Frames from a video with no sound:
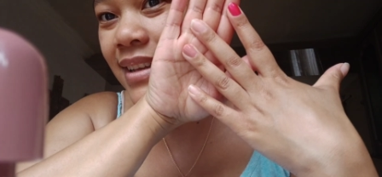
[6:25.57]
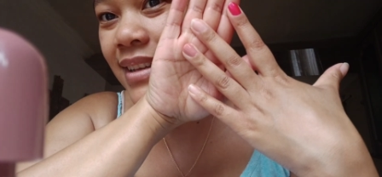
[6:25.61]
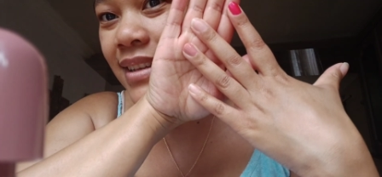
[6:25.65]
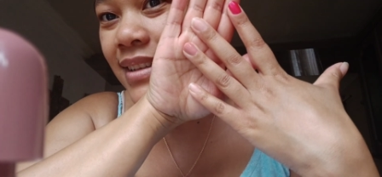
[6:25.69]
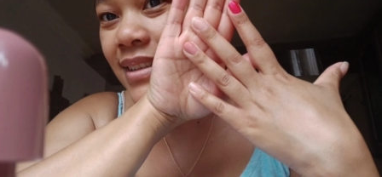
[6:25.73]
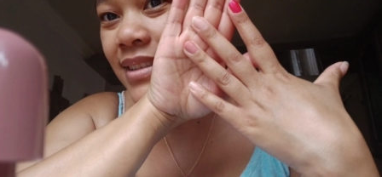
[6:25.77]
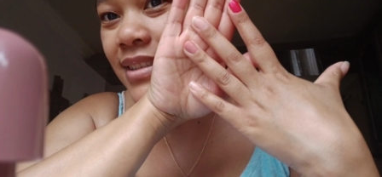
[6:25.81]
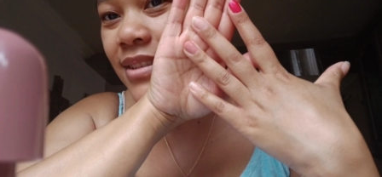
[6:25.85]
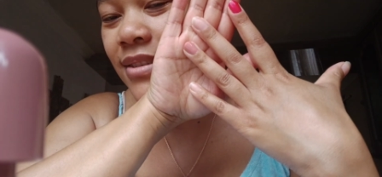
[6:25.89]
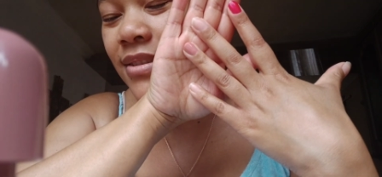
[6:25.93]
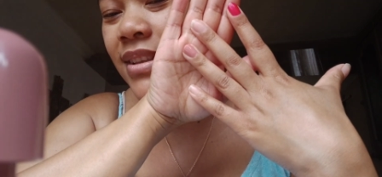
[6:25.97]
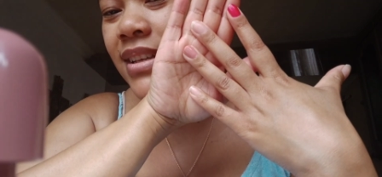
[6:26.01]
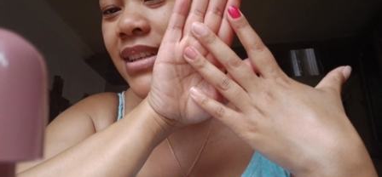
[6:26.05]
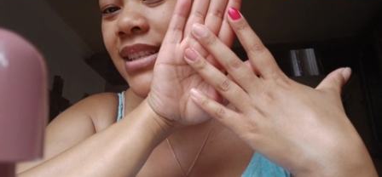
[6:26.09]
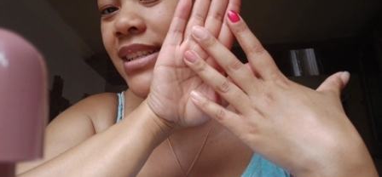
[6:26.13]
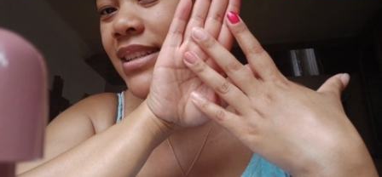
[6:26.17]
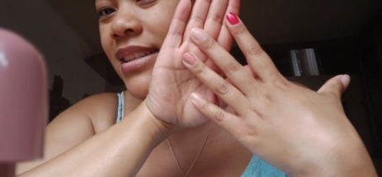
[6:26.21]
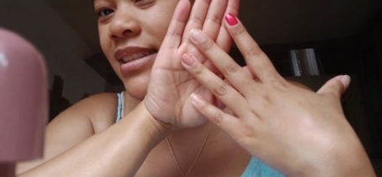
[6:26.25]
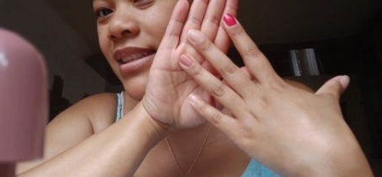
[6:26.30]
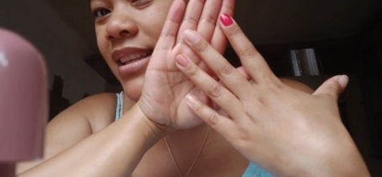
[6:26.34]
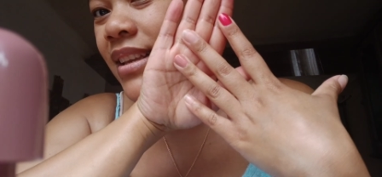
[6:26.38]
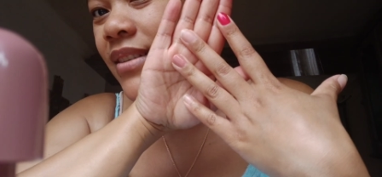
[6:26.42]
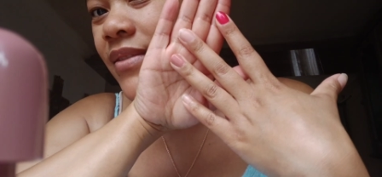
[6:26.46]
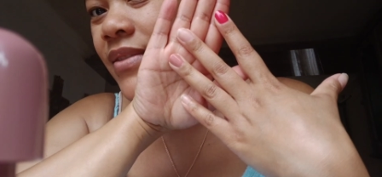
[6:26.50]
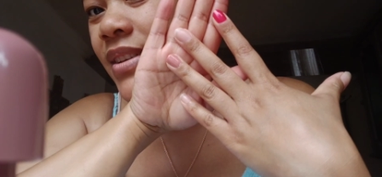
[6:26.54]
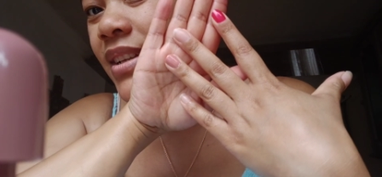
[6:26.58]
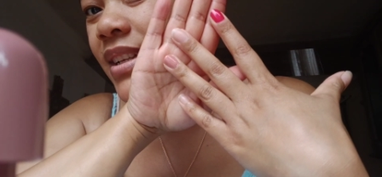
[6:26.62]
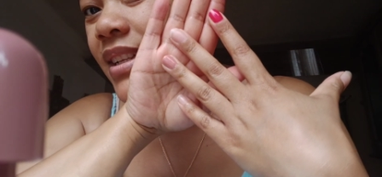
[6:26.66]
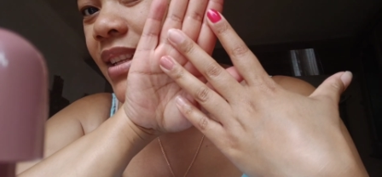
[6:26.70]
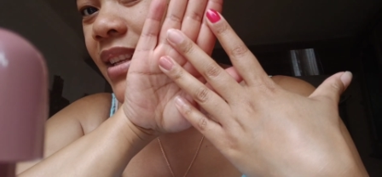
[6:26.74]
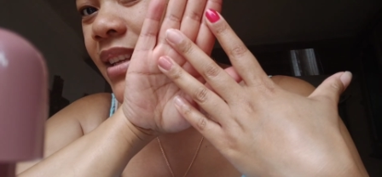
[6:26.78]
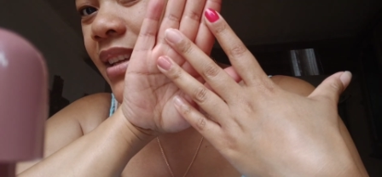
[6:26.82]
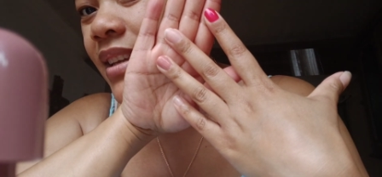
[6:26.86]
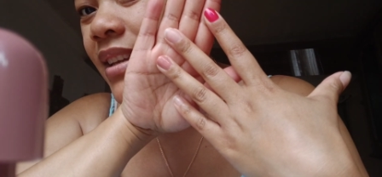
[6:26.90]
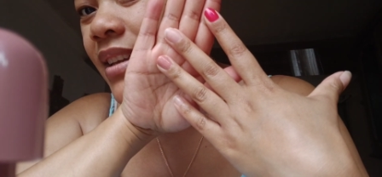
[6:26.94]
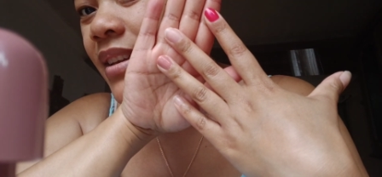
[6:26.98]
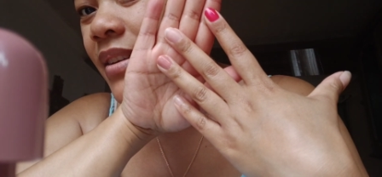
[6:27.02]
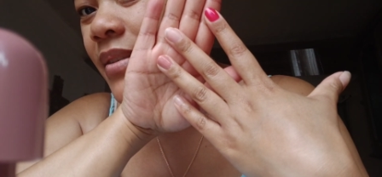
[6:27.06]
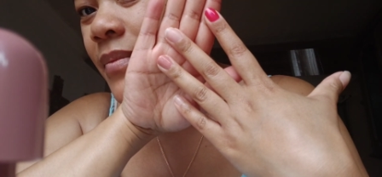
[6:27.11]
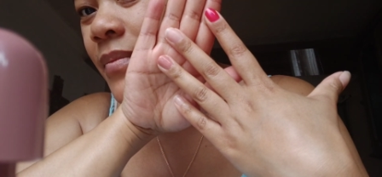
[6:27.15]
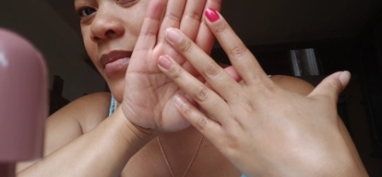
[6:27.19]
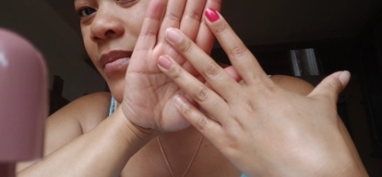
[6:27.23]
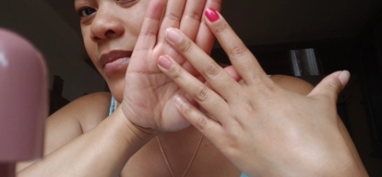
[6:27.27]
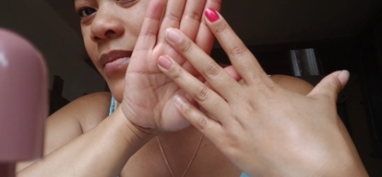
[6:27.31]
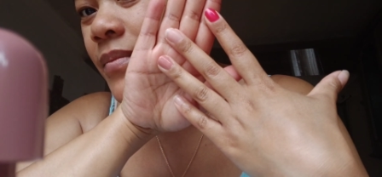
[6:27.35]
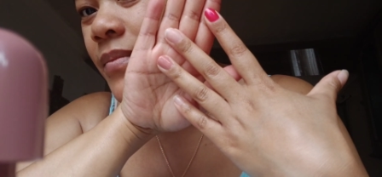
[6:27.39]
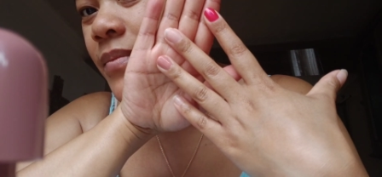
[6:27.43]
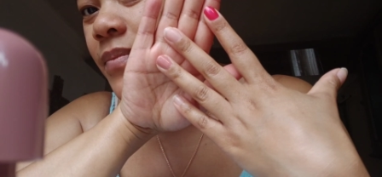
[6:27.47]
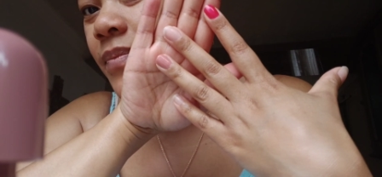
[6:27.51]
So this is definitely
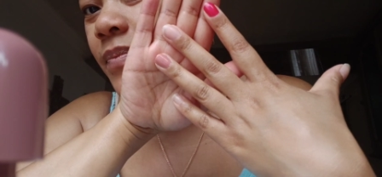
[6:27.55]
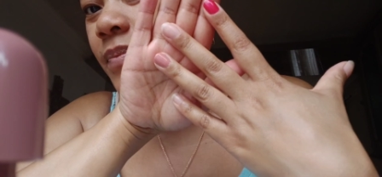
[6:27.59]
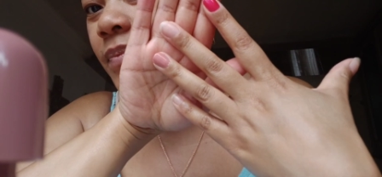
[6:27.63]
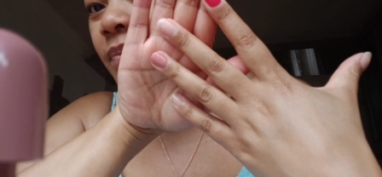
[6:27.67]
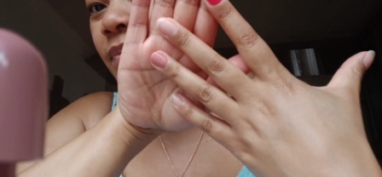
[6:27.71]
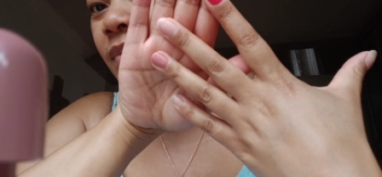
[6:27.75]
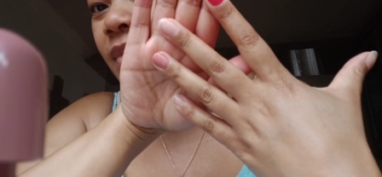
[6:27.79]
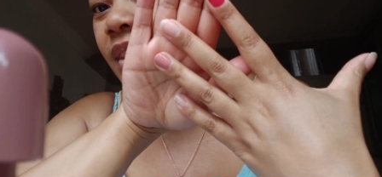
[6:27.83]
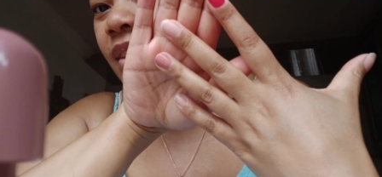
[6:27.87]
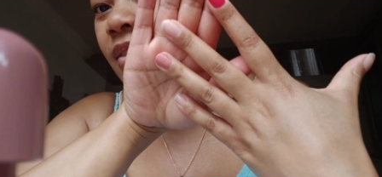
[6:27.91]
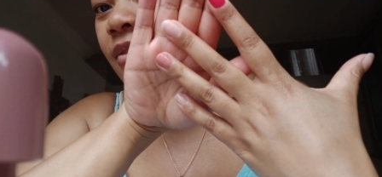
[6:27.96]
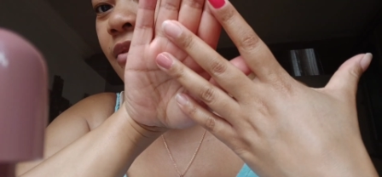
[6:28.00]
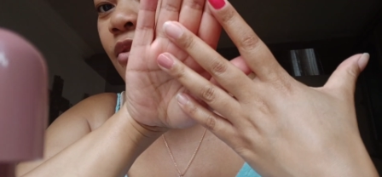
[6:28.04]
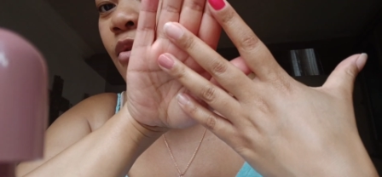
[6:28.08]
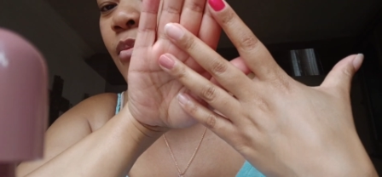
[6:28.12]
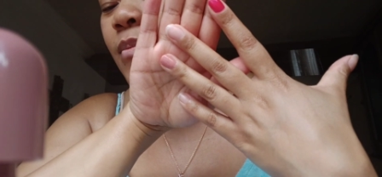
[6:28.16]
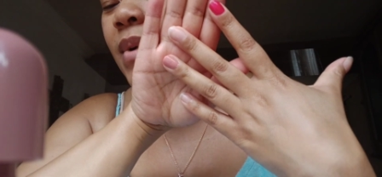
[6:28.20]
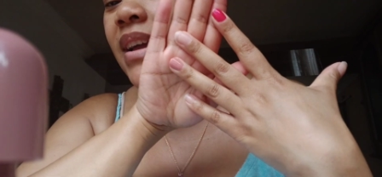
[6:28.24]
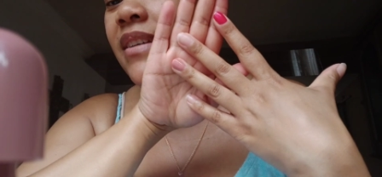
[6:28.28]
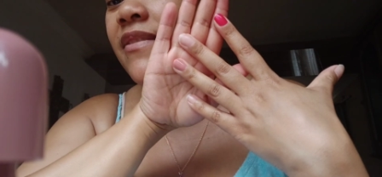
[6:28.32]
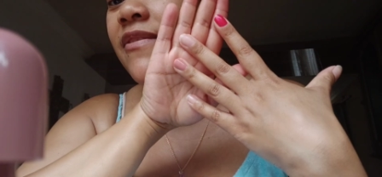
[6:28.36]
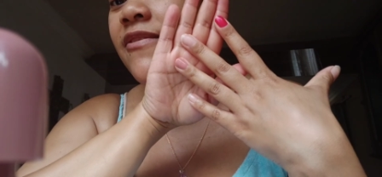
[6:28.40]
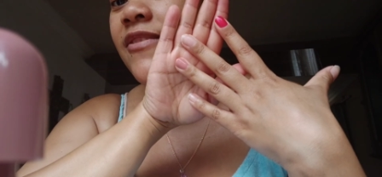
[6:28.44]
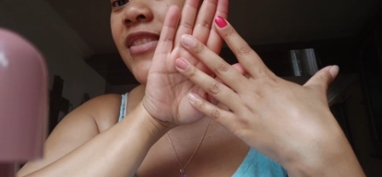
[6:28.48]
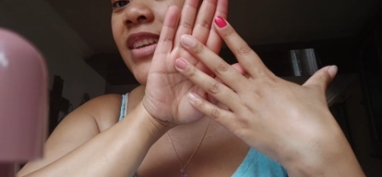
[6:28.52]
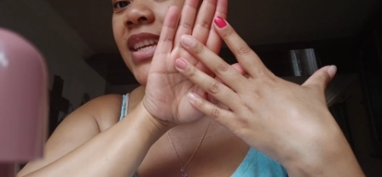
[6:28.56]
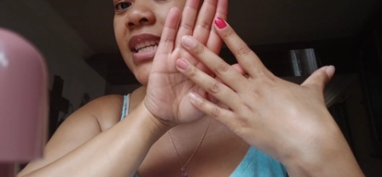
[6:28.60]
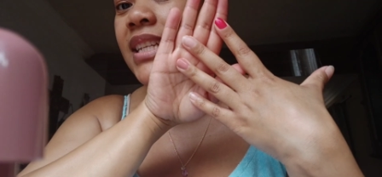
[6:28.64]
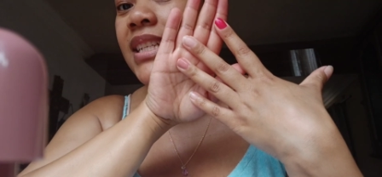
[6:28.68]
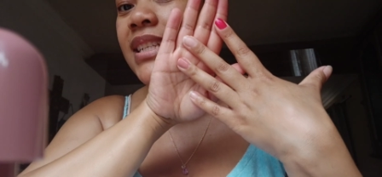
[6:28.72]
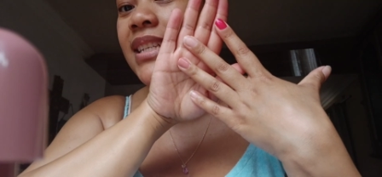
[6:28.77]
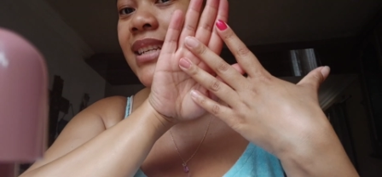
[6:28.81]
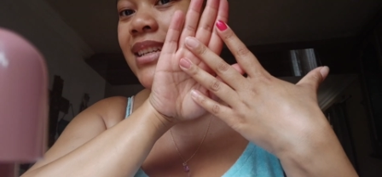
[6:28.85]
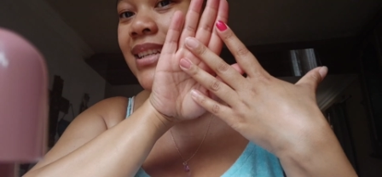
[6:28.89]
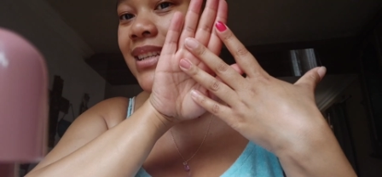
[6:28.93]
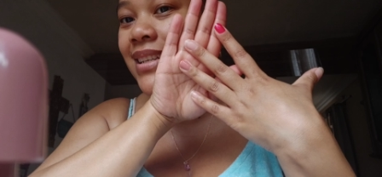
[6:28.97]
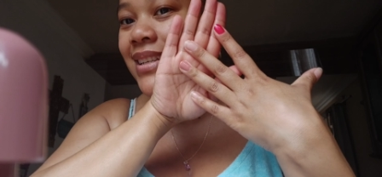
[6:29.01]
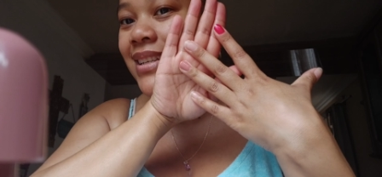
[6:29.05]
for my feet